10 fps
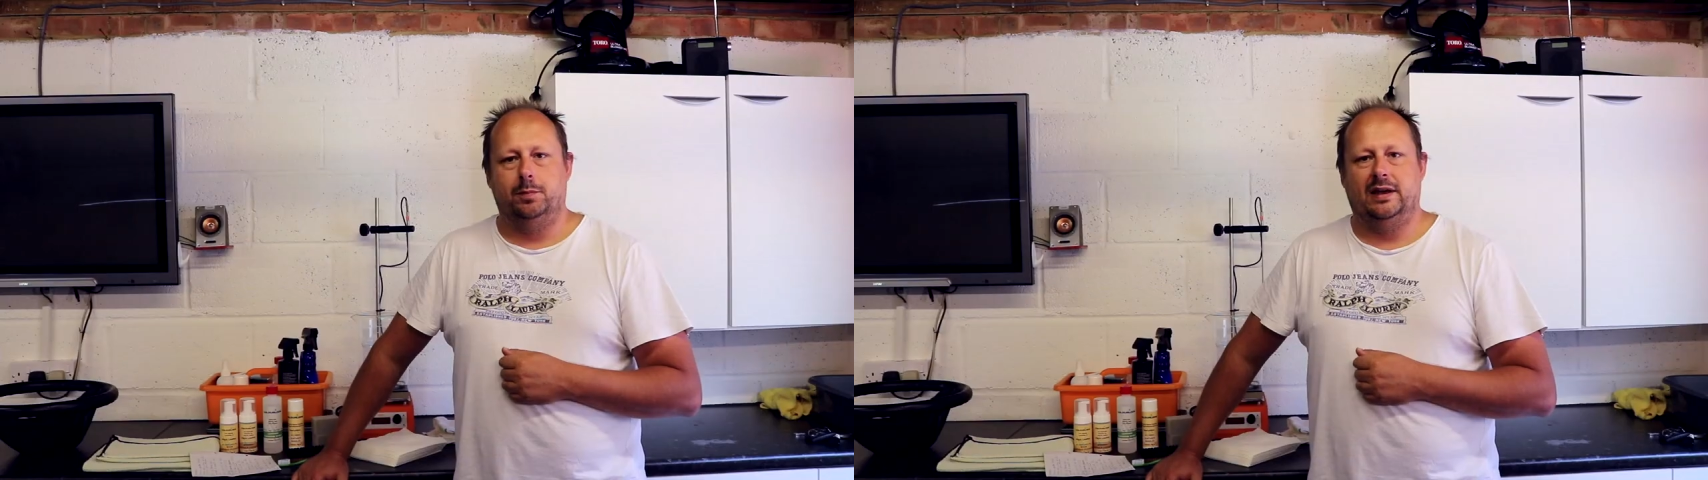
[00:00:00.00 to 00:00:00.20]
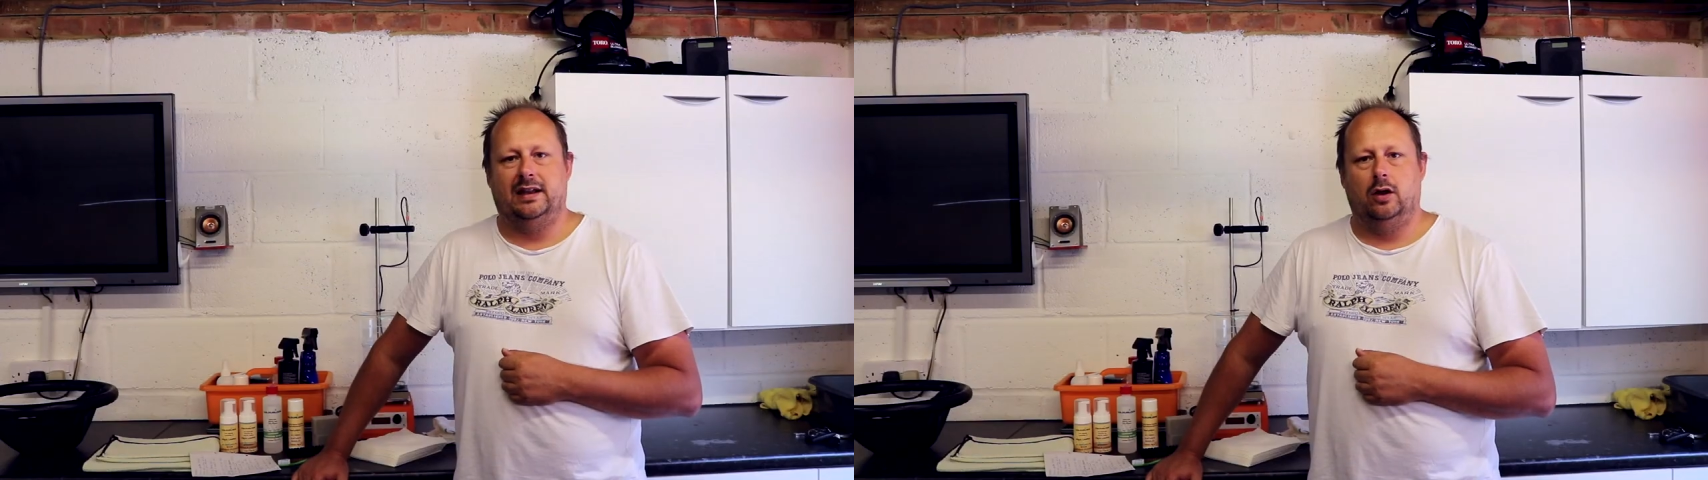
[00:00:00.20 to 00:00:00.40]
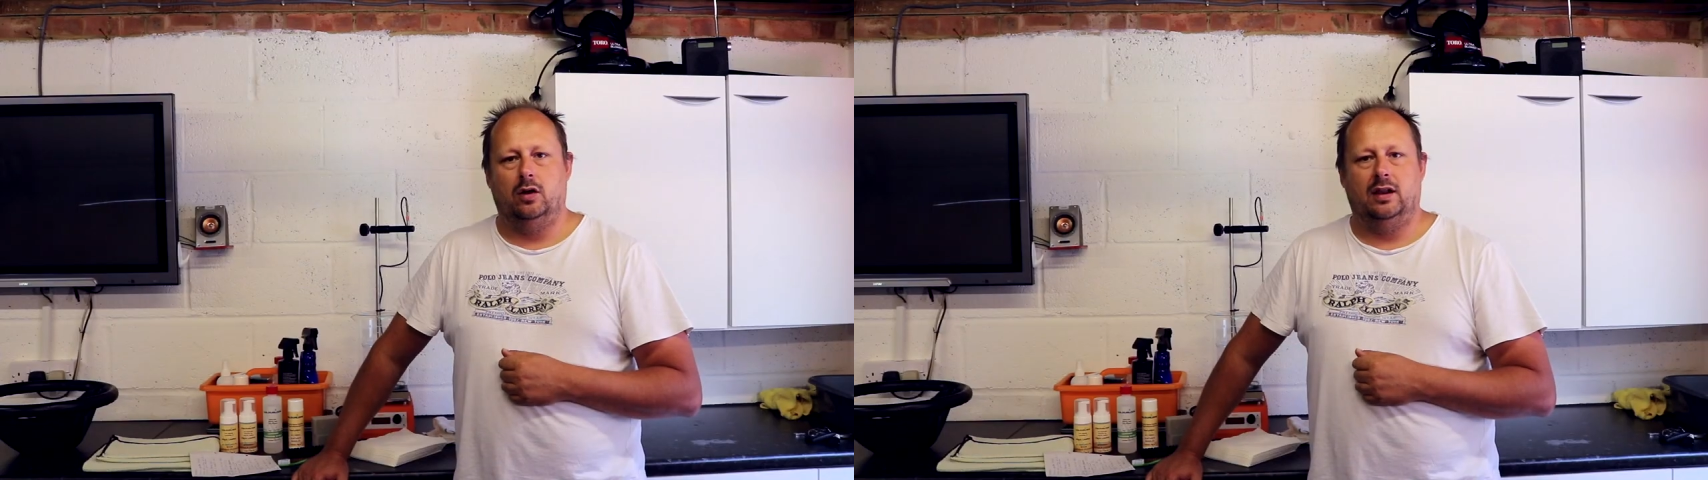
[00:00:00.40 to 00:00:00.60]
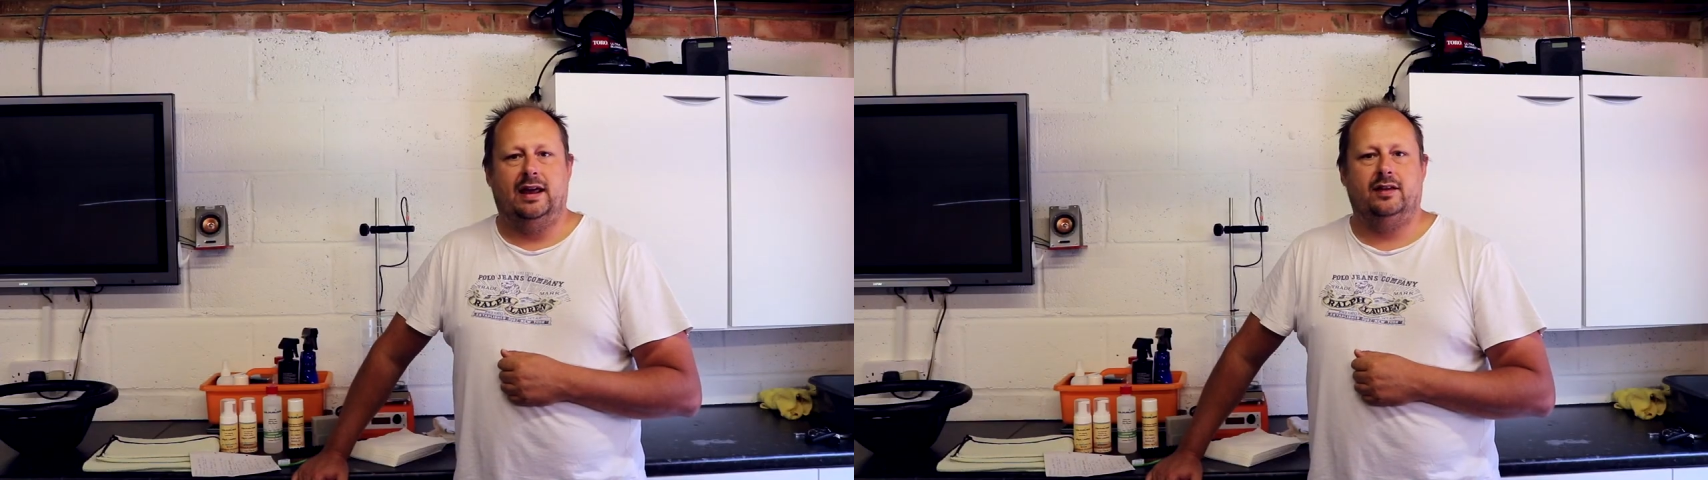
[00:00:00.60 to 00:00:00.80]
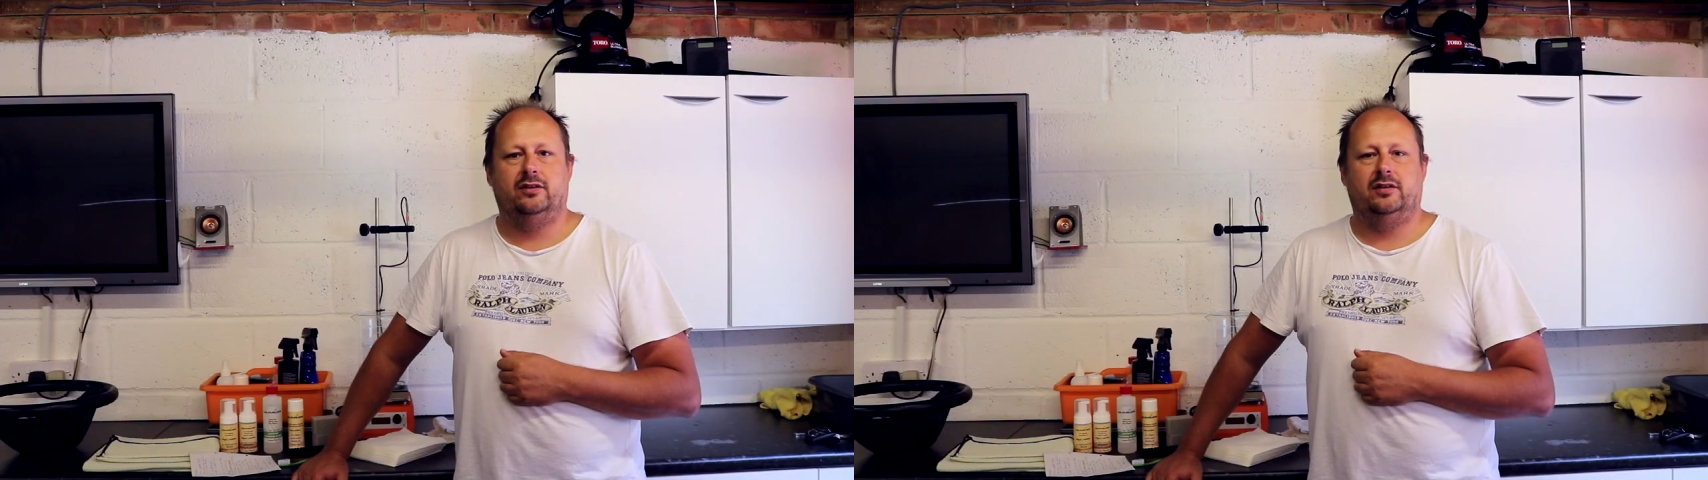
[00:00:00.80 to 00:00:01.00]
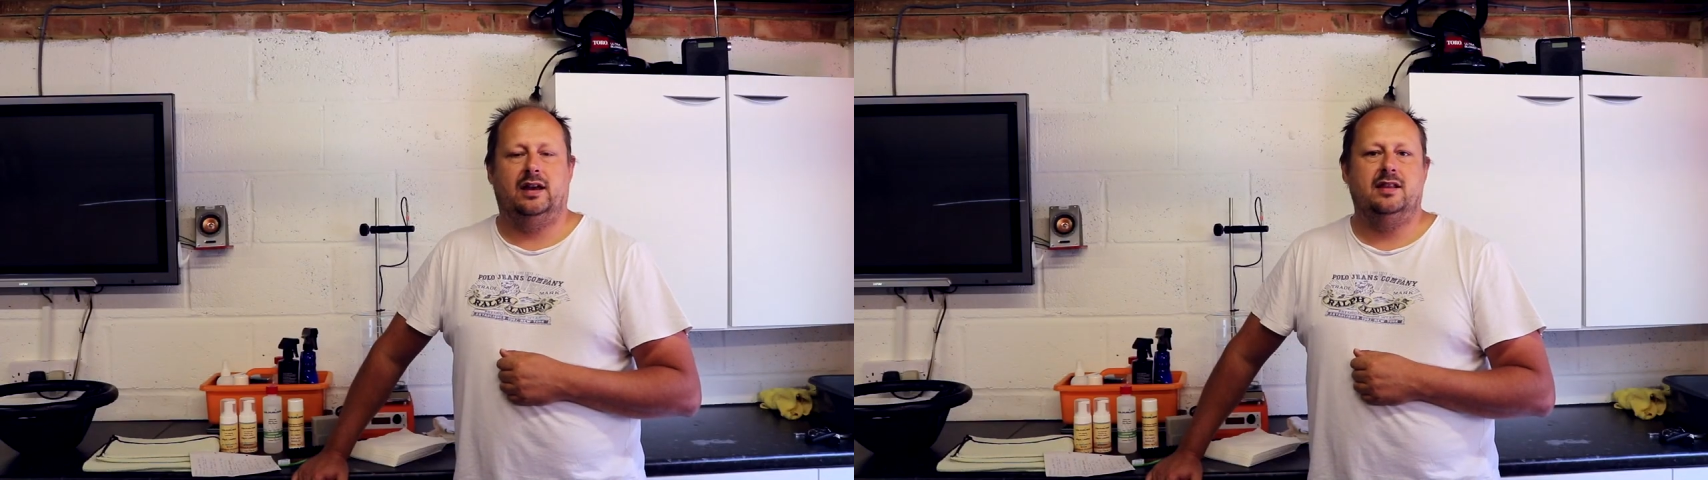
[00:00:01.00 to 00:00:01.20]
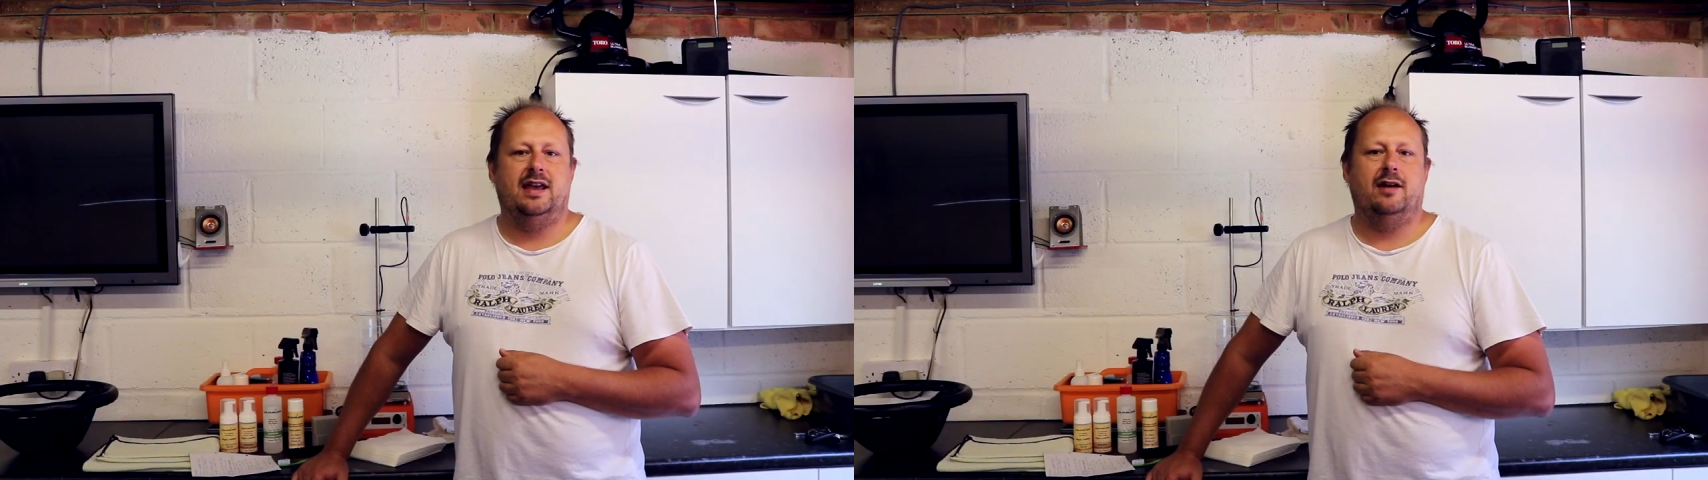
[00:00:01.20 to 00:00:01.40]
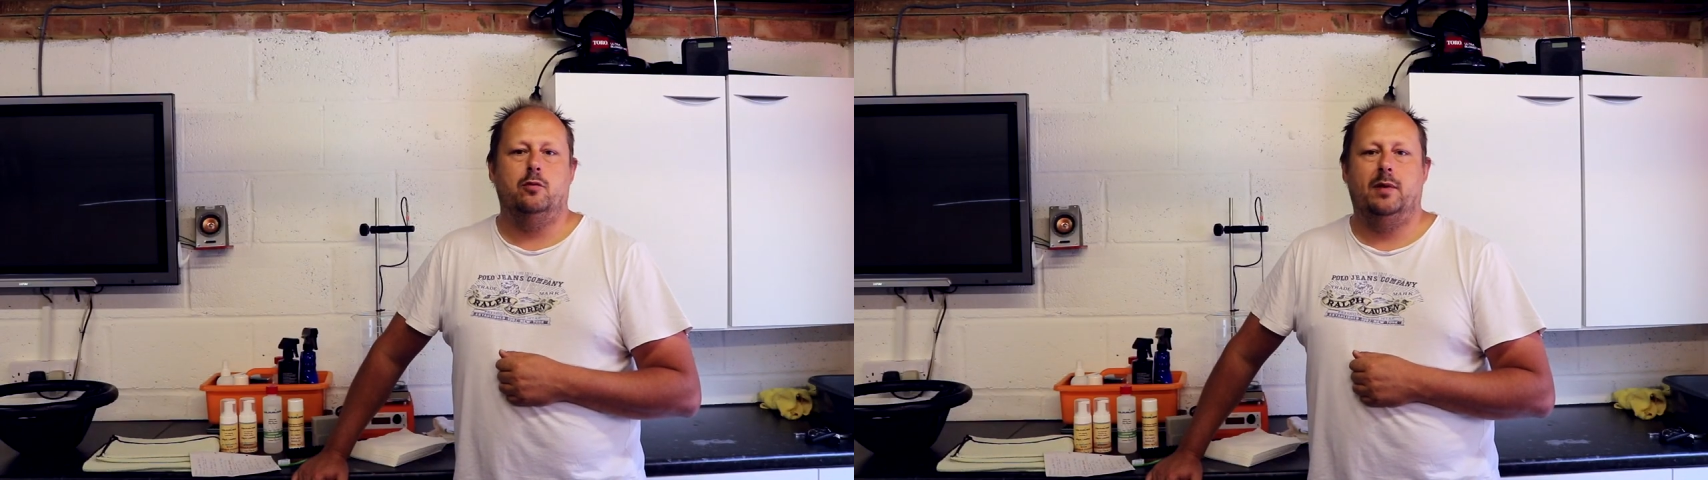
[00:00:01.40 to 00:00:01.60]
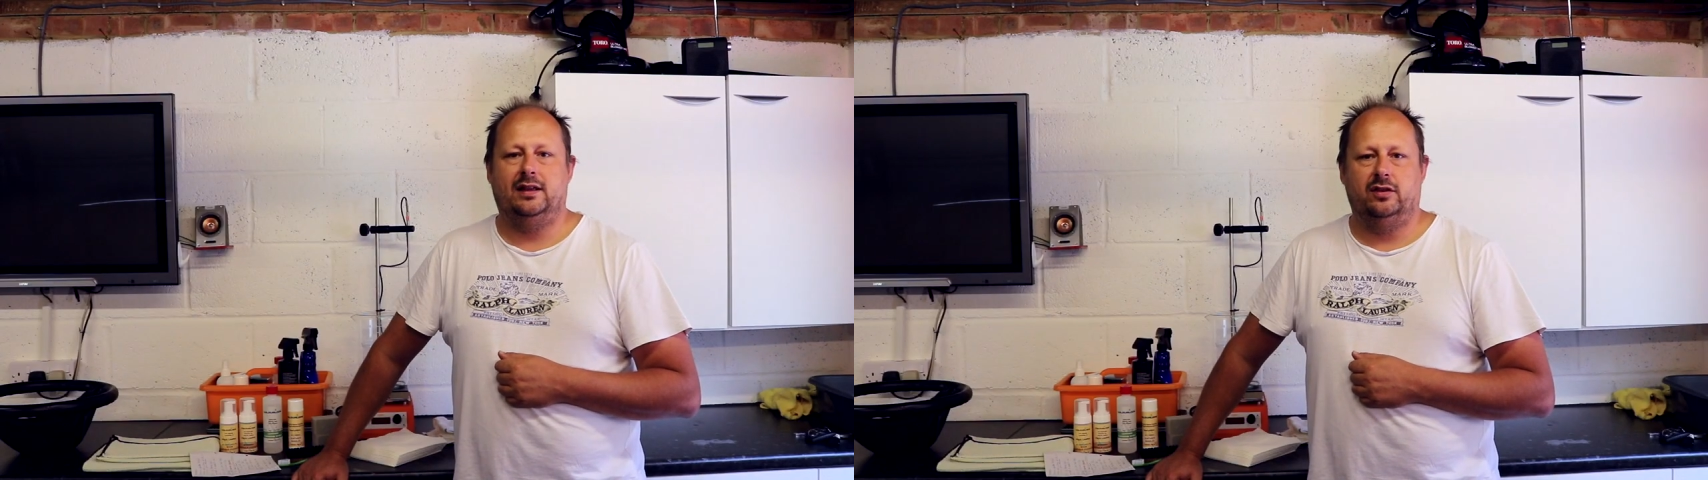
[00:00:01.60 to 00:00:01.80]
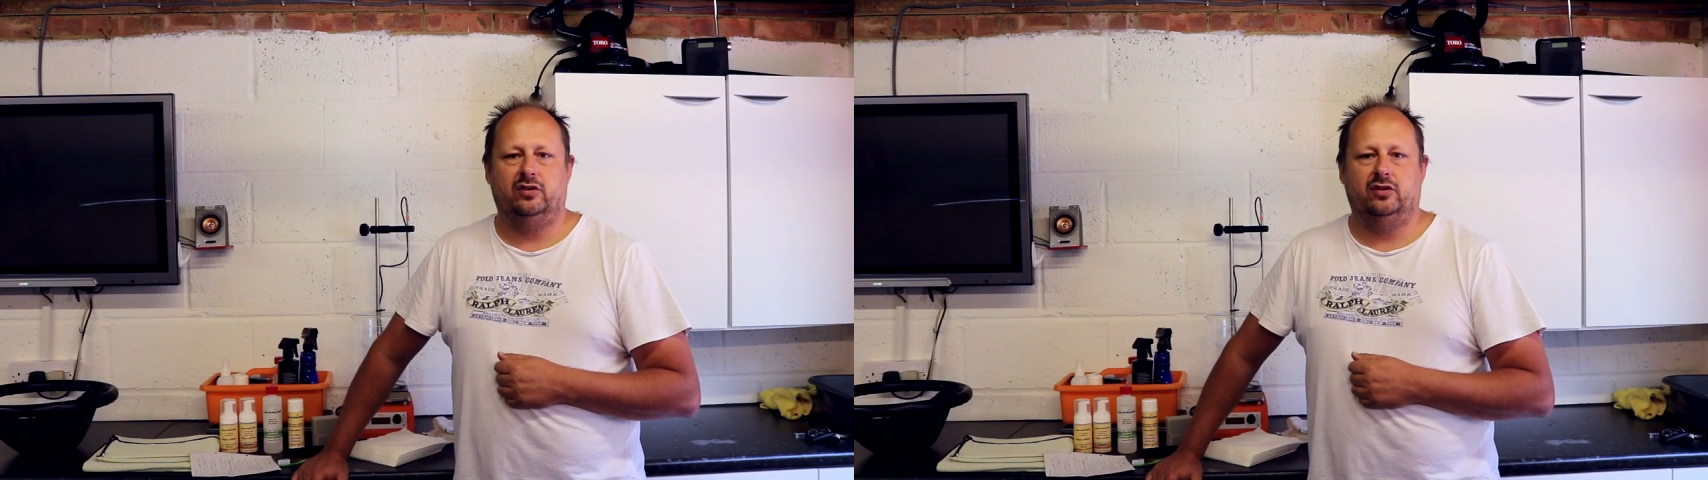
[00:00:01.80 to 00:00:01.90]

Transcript: be a lot less and that will make the